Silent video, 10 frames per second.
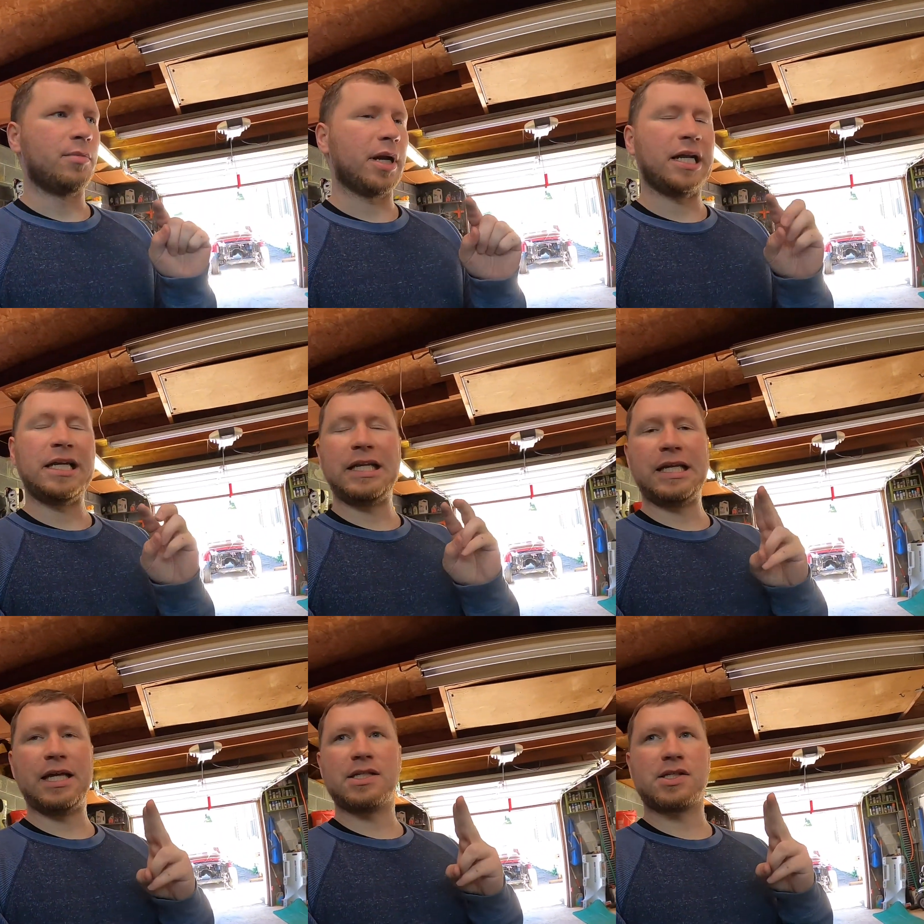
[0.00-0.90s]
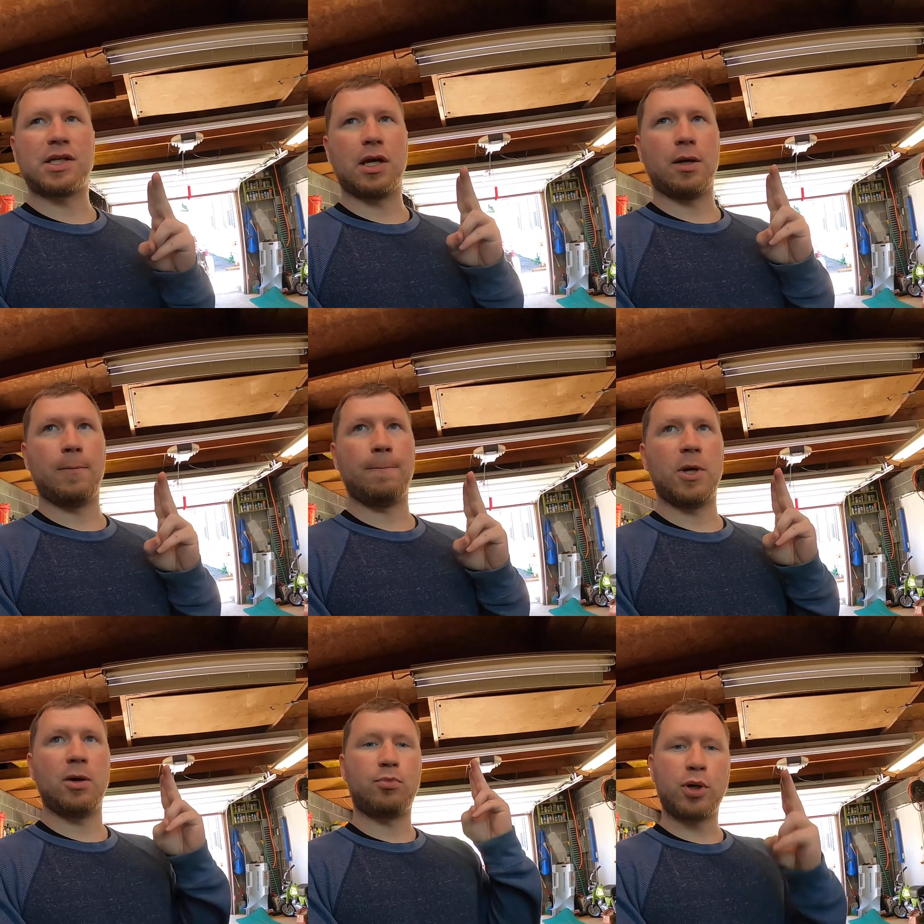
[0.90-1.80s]
But I need to get
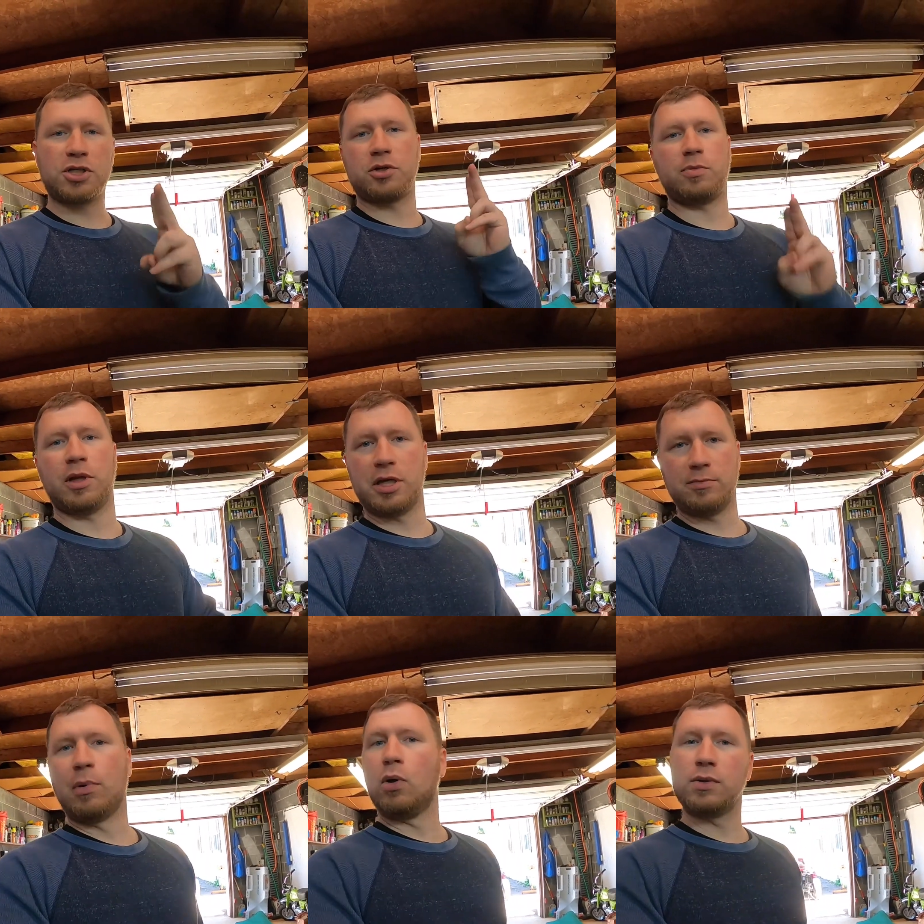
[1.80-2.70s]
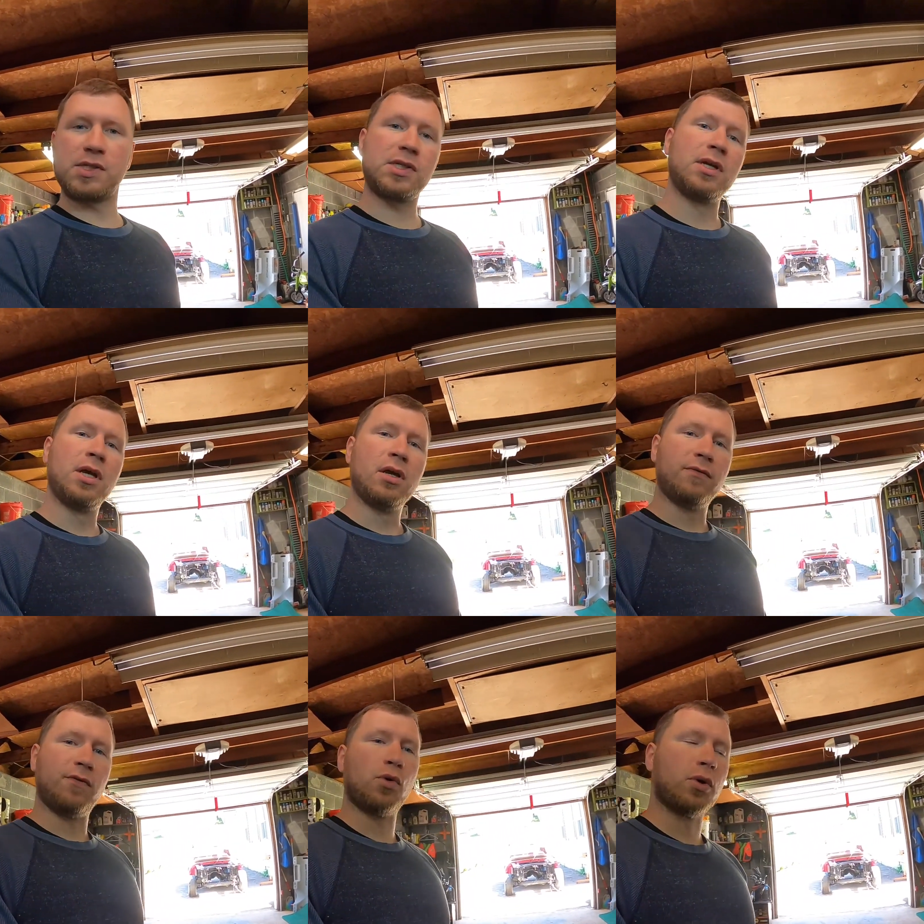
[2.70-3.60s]
some pressure plate bolts
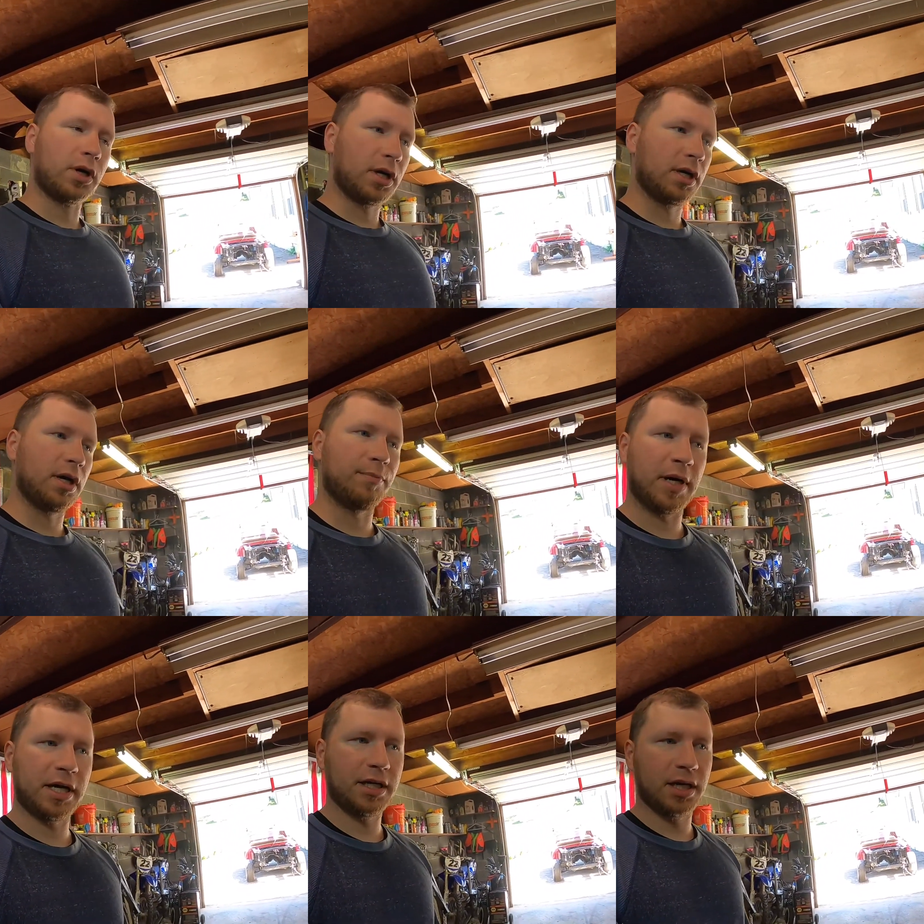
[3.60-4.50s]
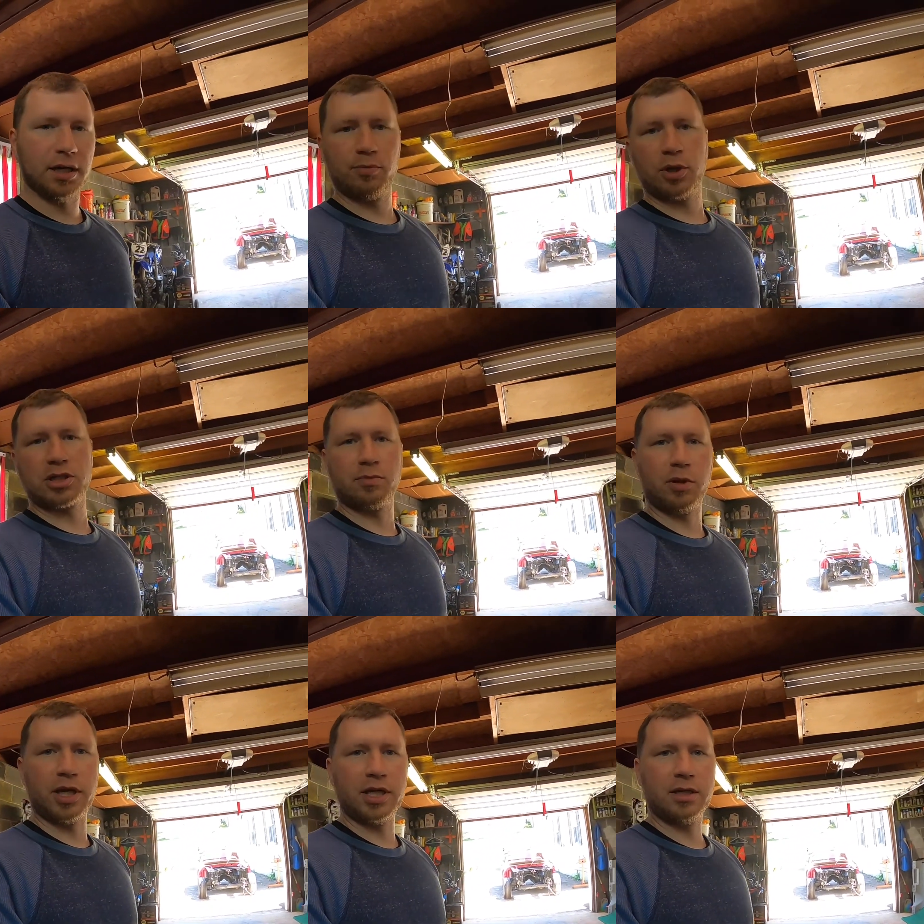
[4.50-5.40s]
for my pressure
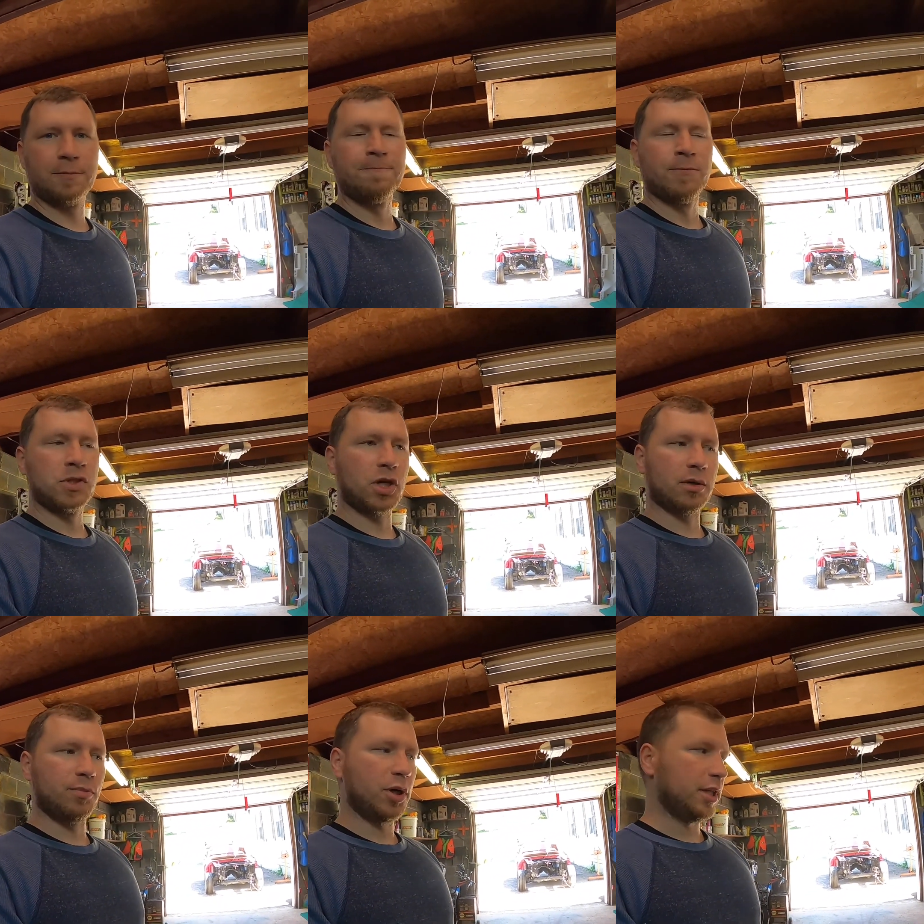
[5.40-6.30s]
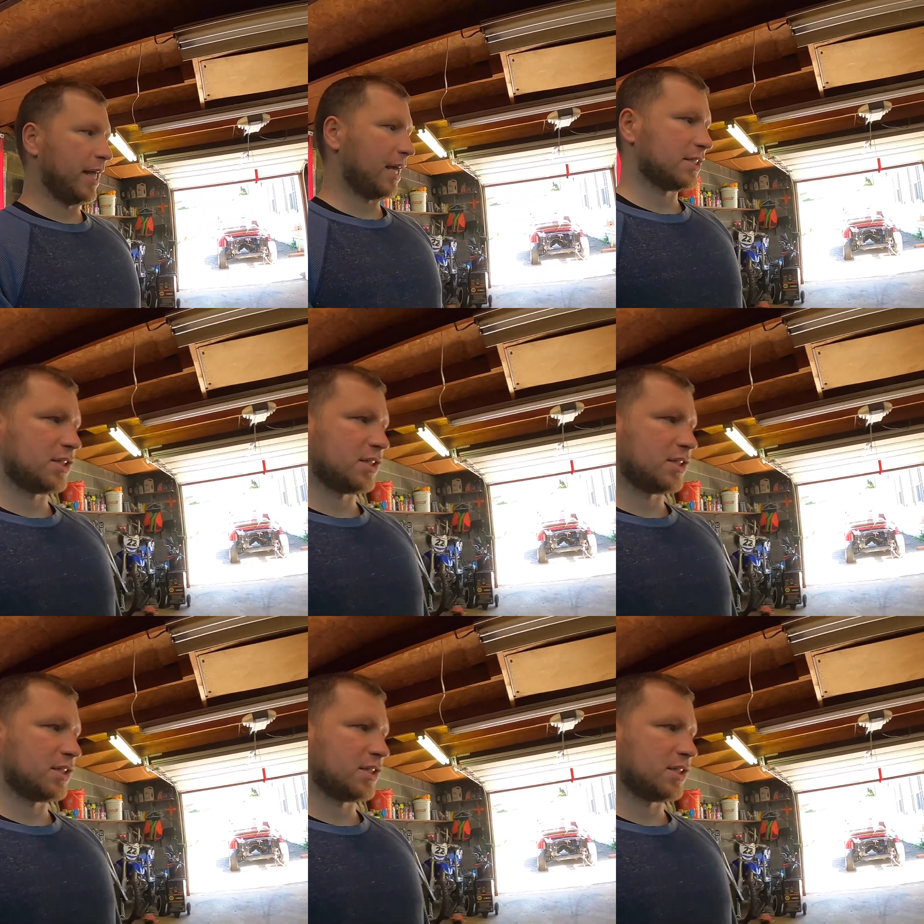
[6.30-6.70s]
plate so I can put that